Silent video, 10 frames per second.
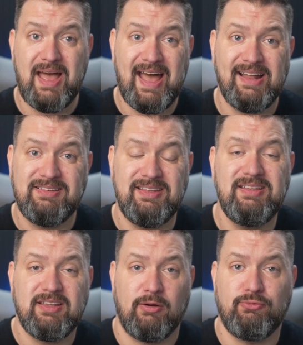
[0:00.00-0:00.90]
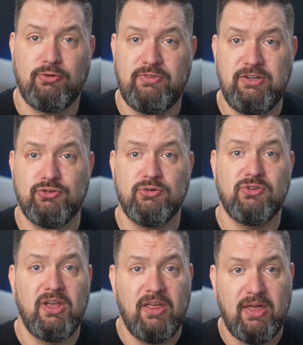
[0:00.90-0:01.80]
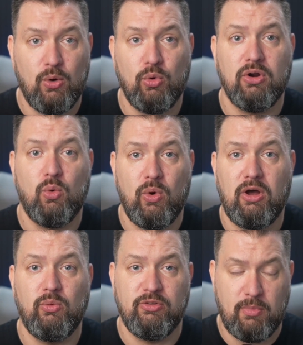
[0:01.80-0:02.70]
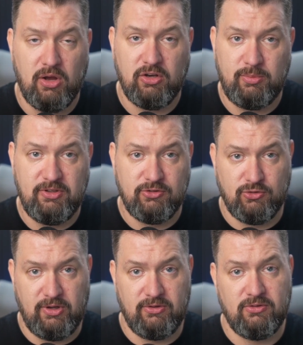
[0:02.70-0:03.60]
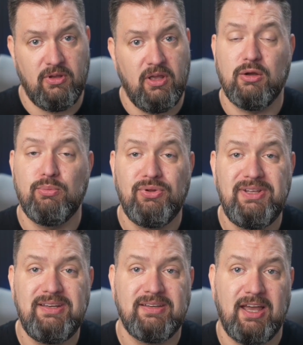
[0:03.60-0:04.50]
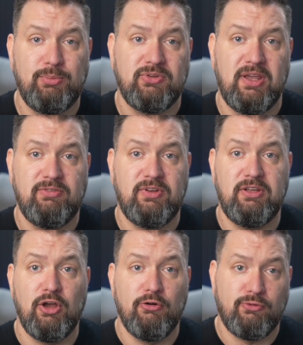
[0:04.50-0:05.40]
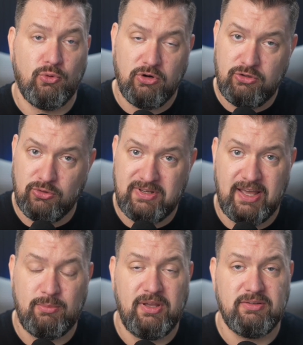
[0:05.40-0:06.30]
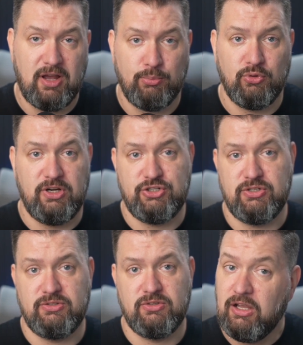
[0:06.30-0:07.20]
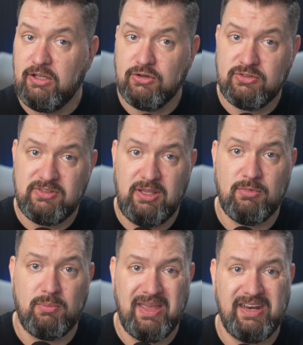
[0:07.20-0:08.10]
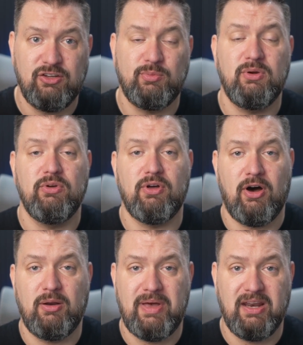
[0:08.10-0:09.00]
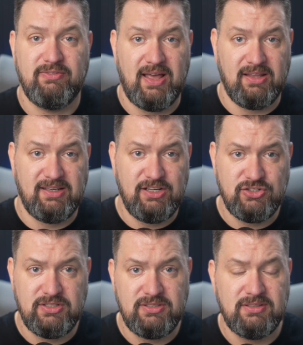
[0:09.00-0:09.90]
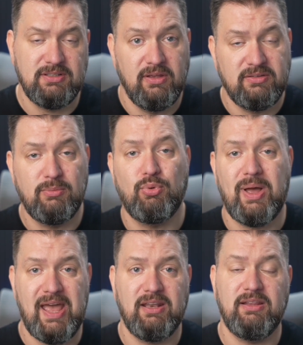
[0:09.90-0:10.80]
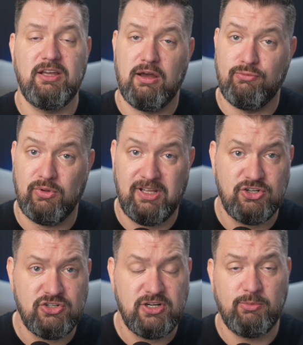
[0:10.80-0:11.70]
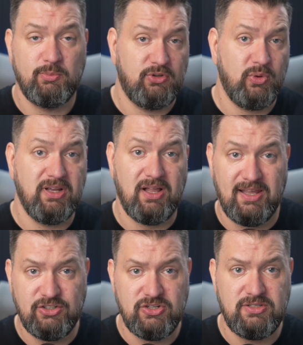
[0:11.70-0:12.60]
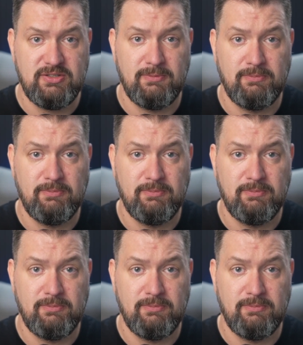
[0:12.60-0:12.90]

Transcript: adds these helpful features that work well with MongoDB's strengths. Complete type safety for your database operations. Clear schema management with automatic validations. Simple handling of relationships between collections.